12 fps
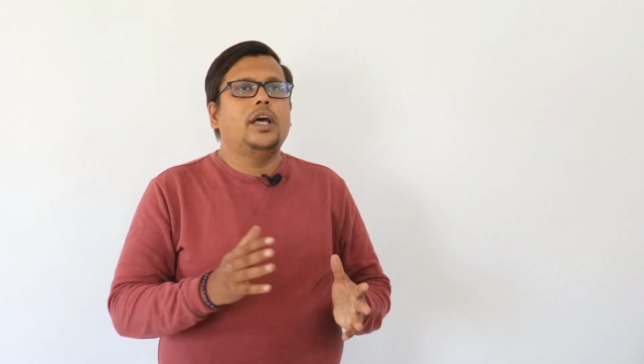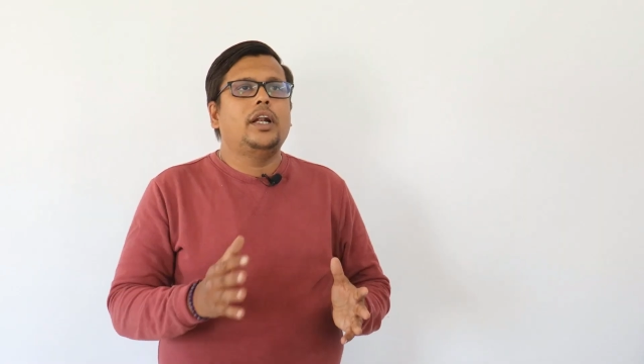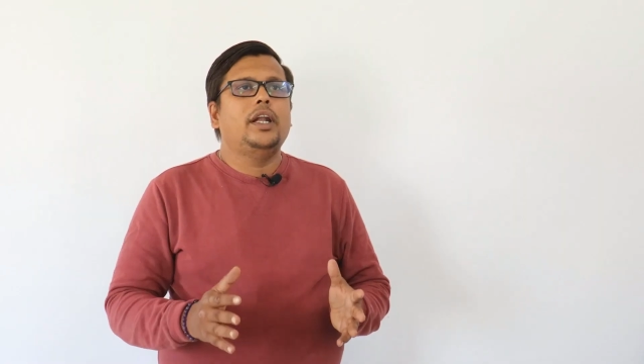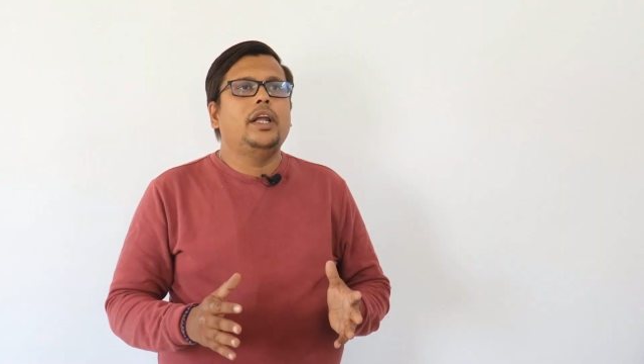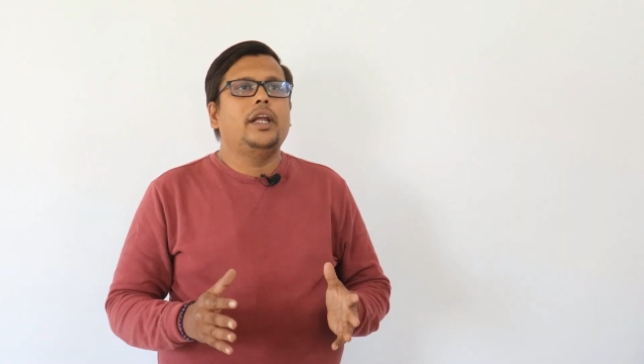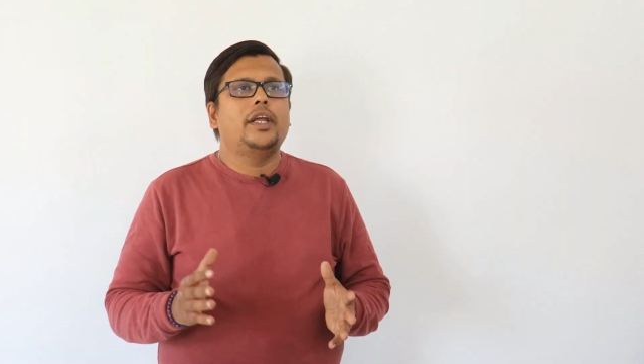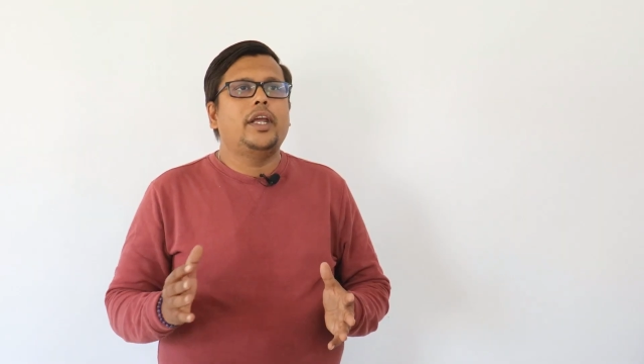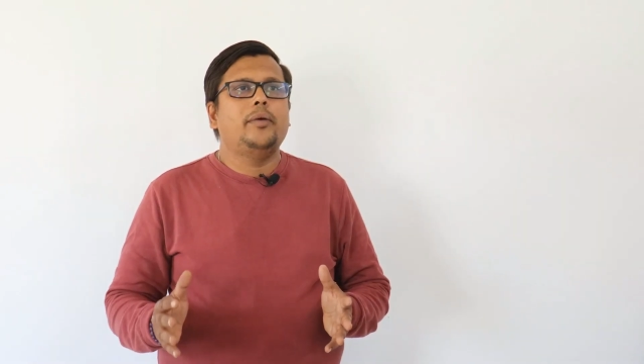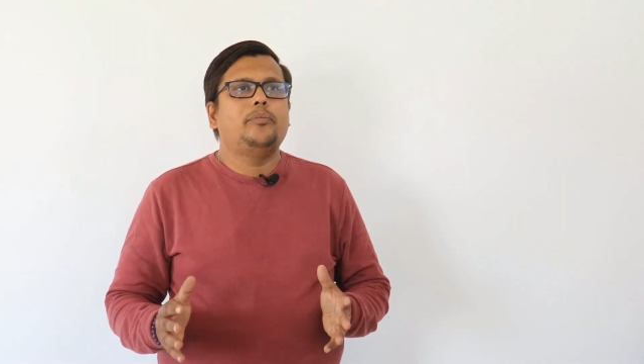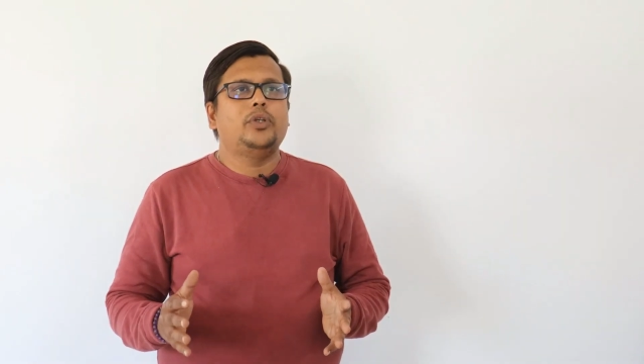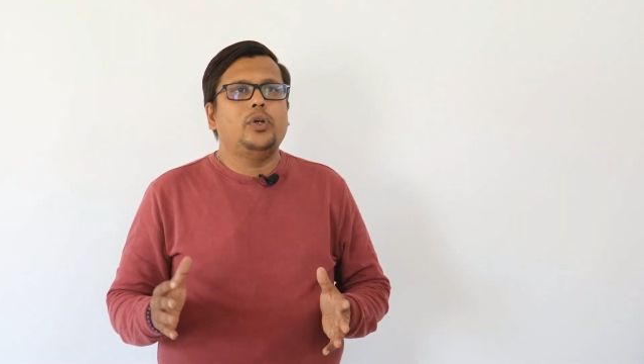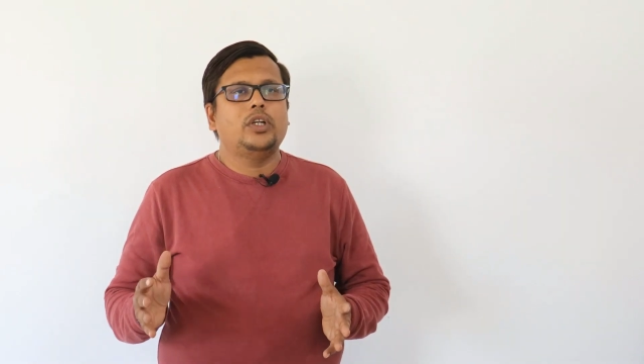learning
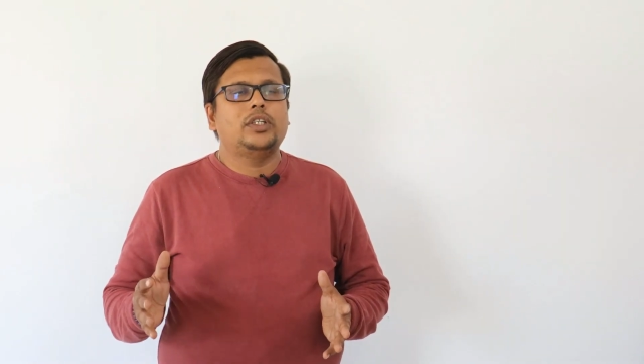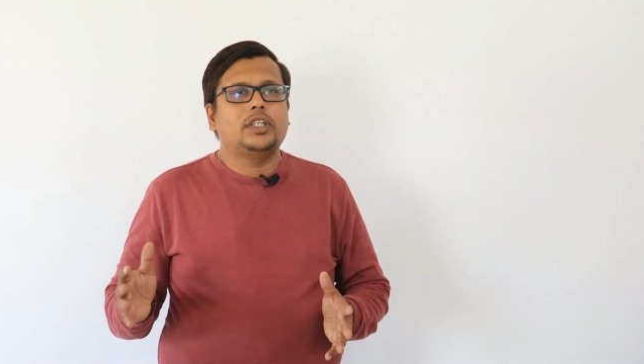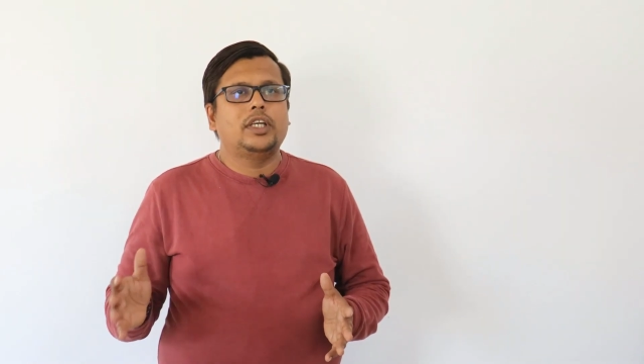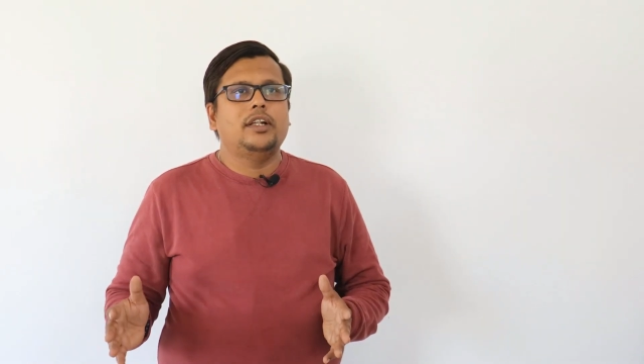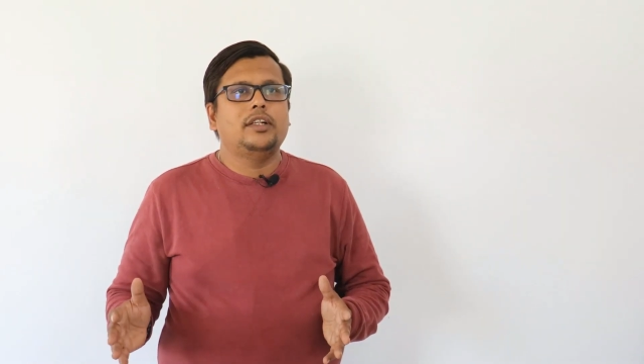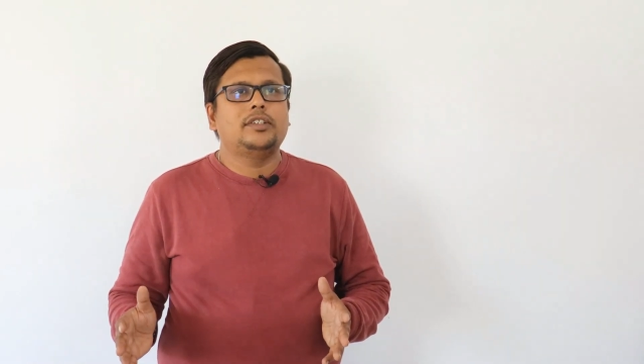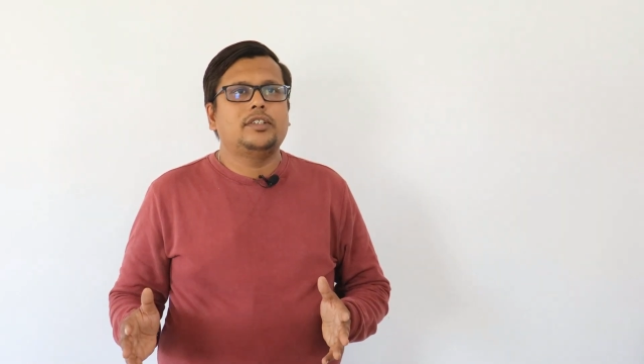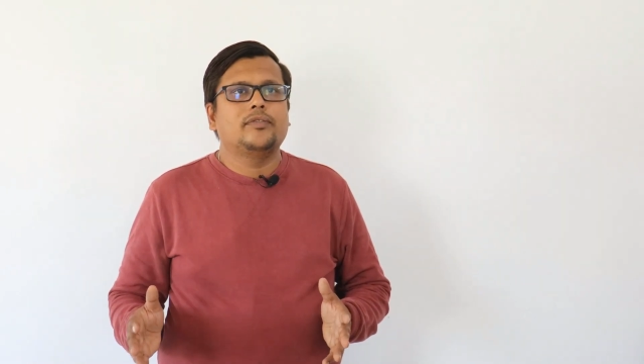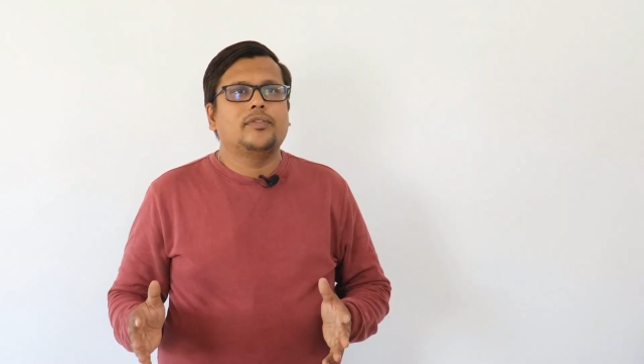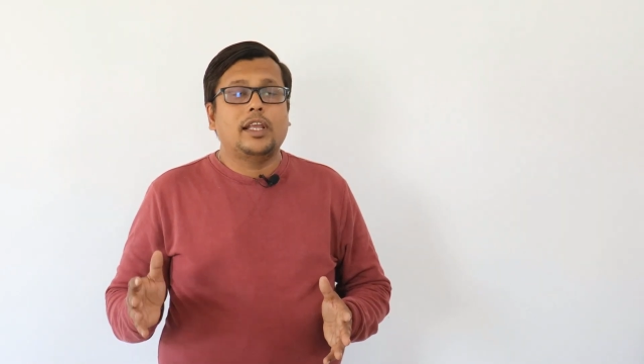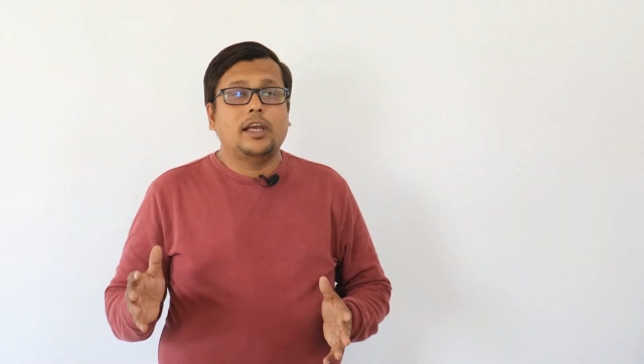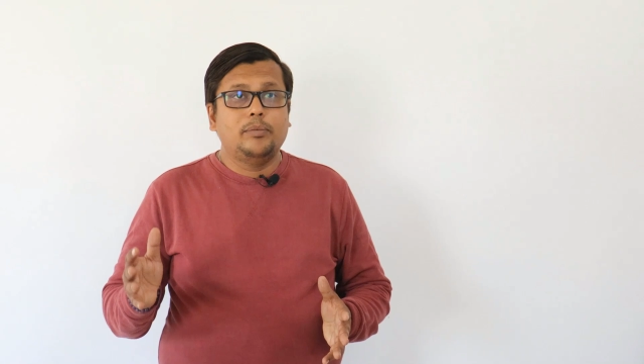keeps your
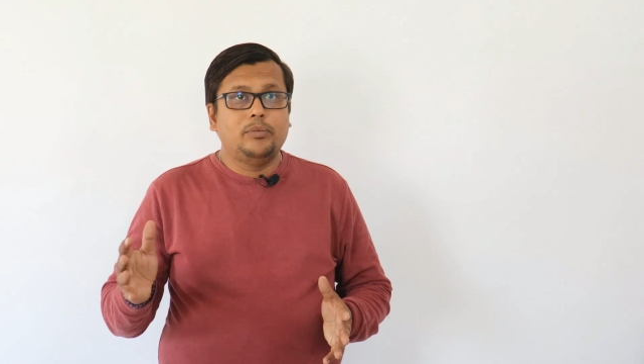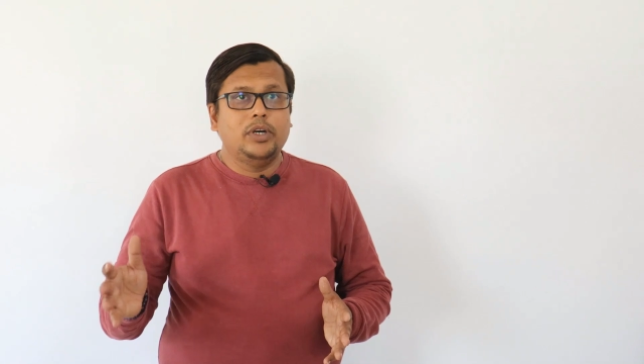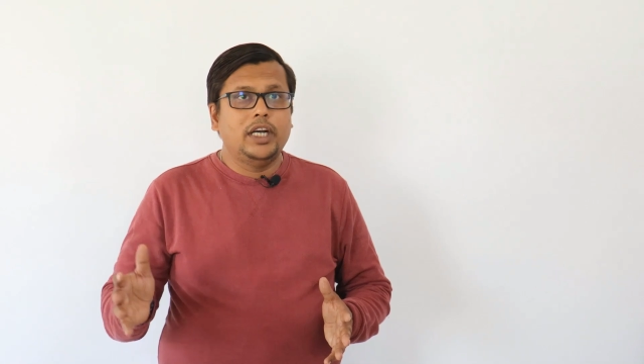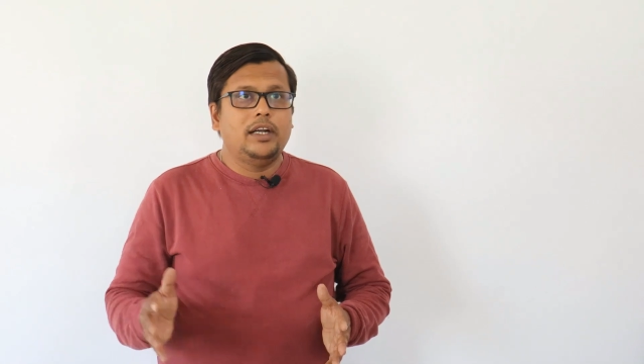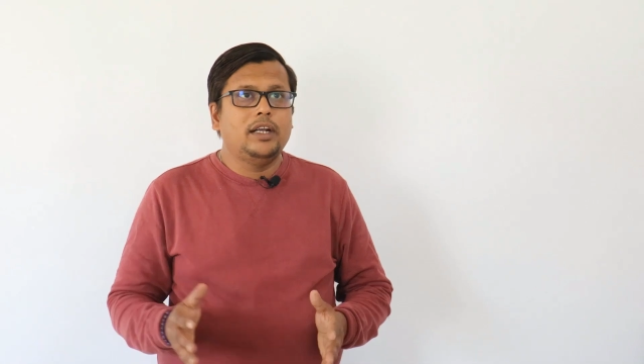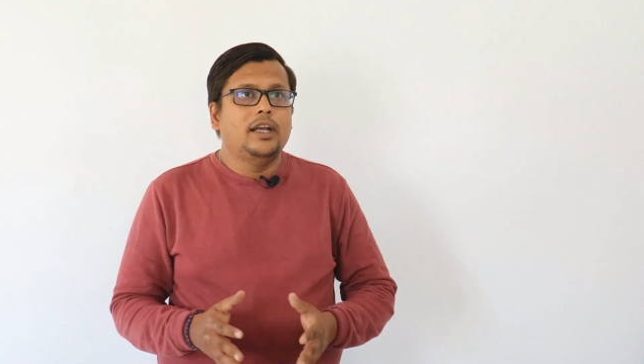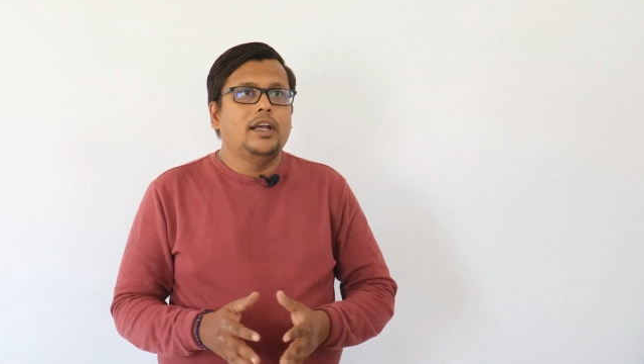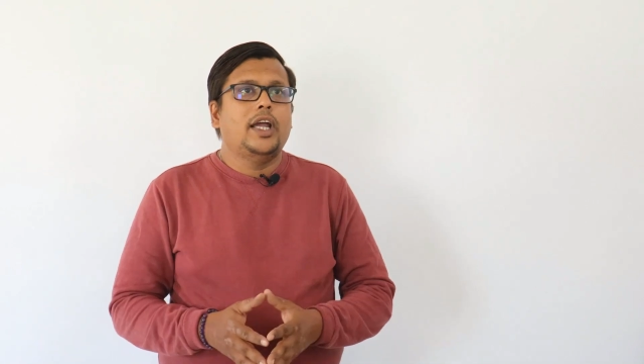skills up to date